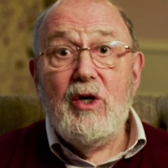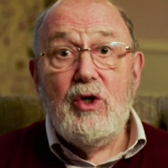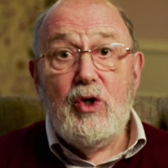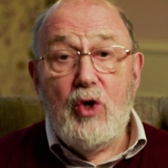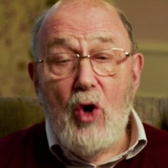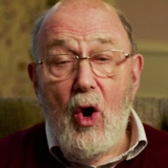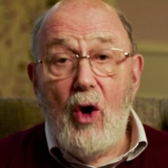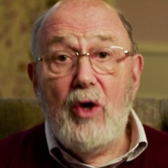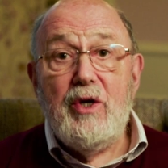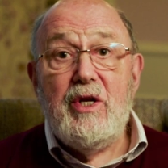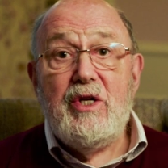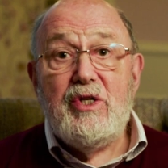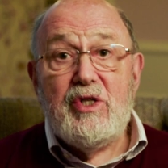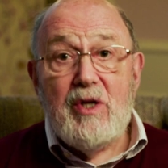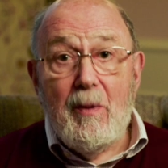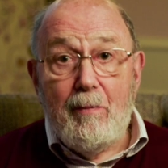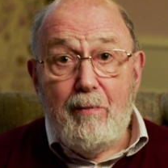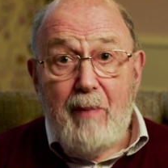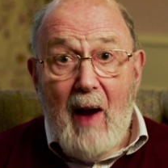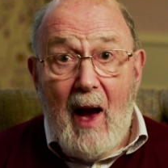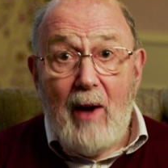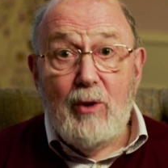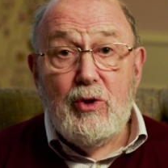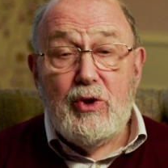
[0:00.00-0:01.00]
God is
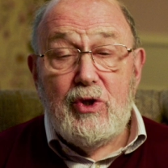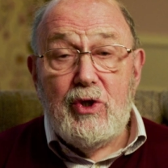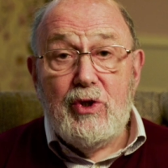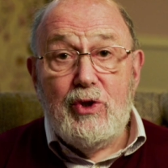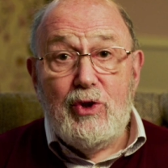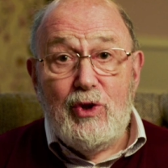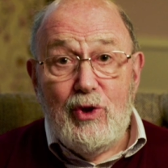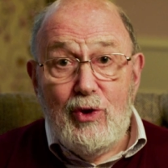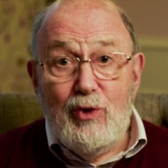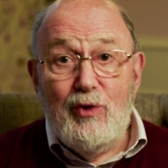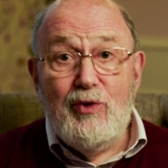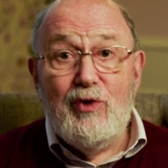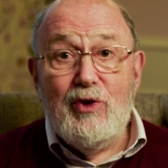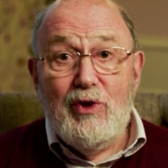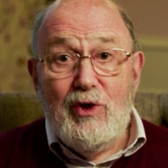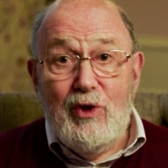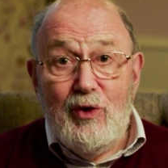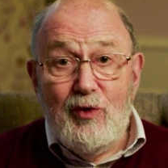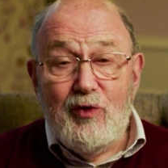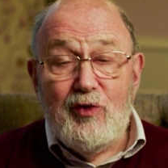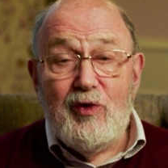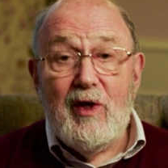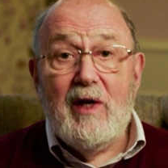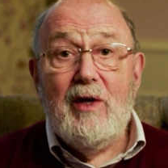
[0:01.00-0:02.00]
about to do the
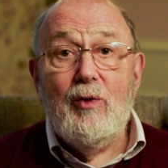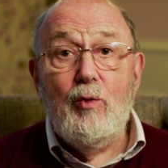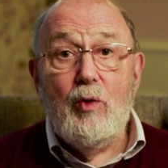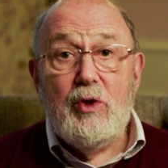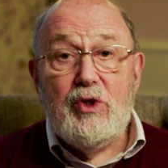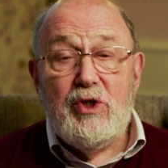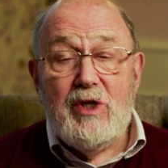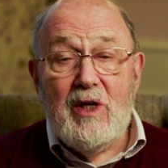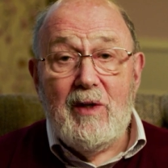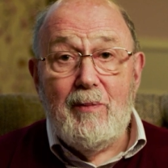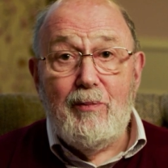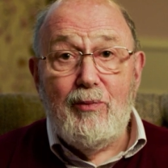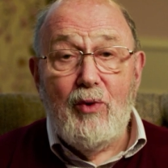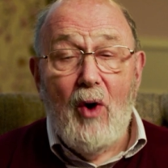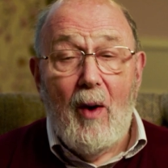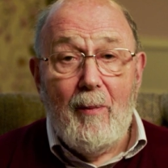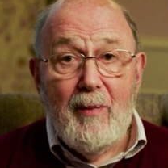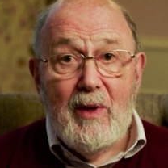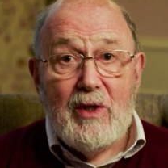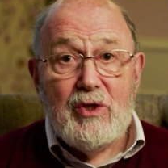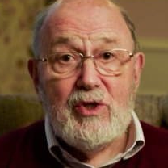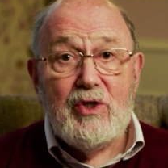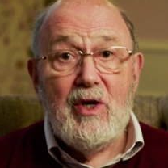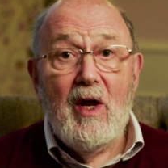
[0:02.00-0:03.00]
new thing which he'd
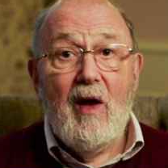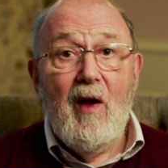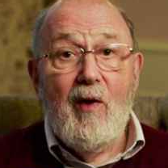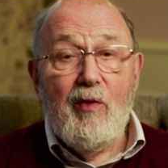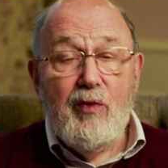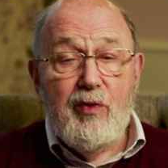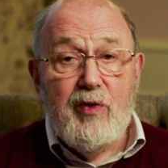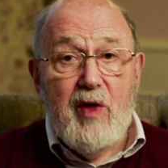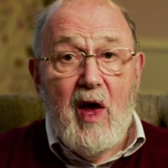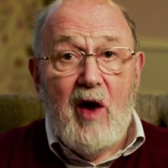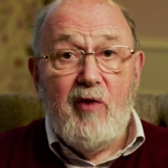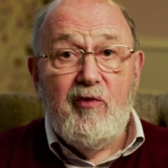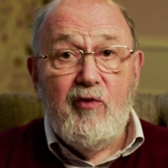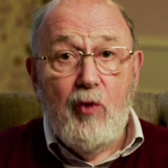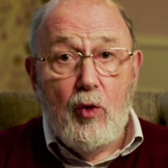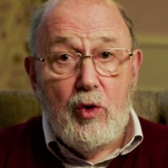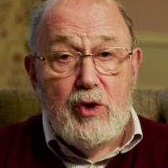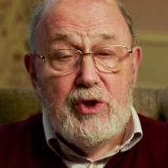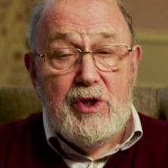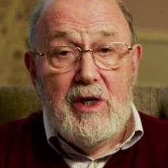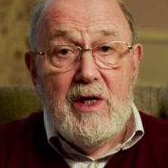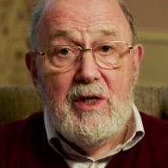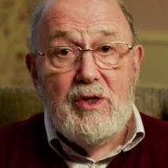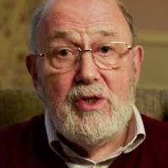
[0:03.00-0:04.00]
promised. Therefore,
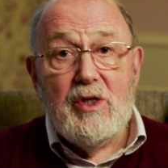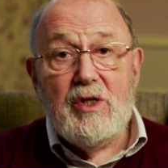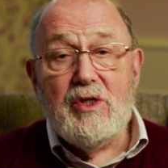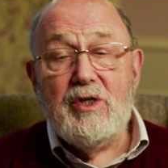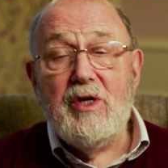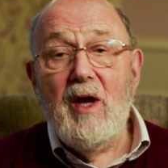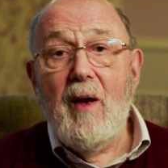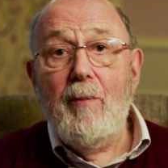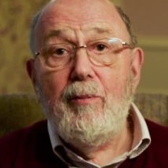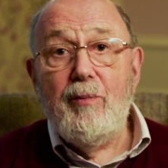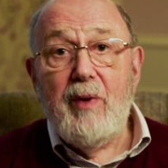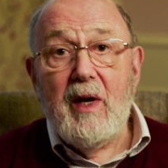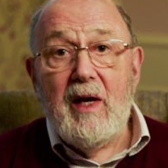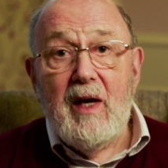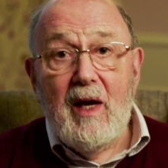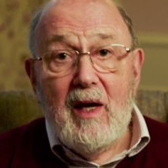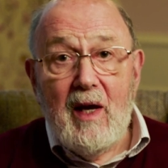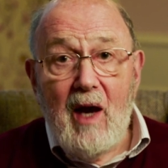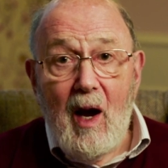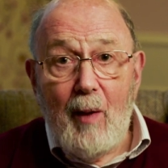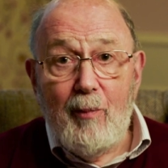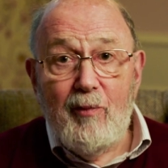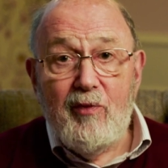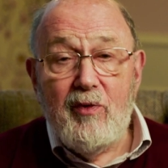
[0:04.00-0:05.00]
Jesus,
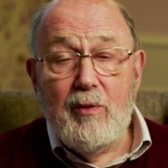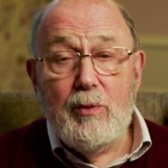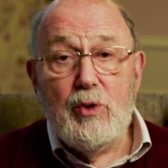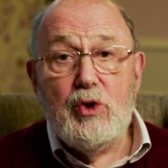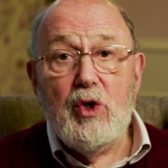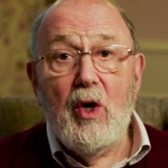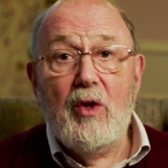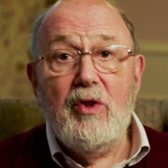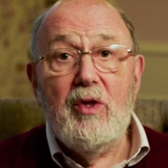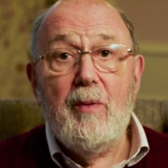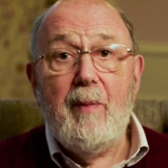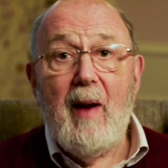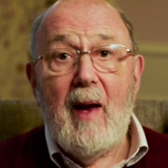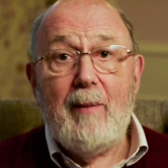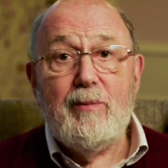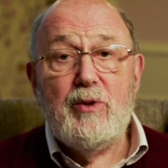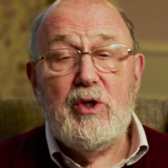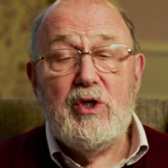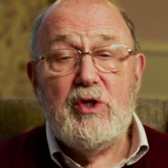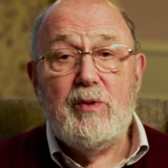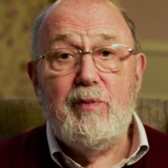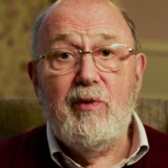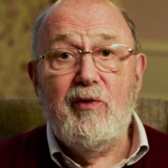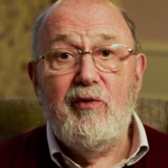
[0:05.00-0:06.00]
picking up from John the
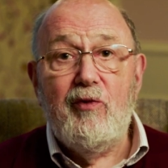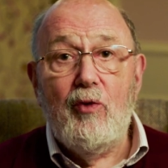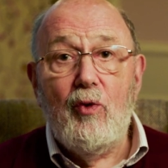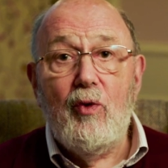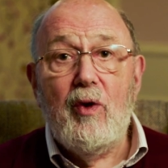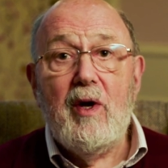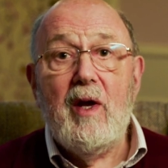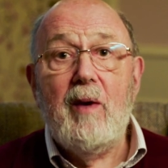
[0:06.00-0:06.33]
Baptist before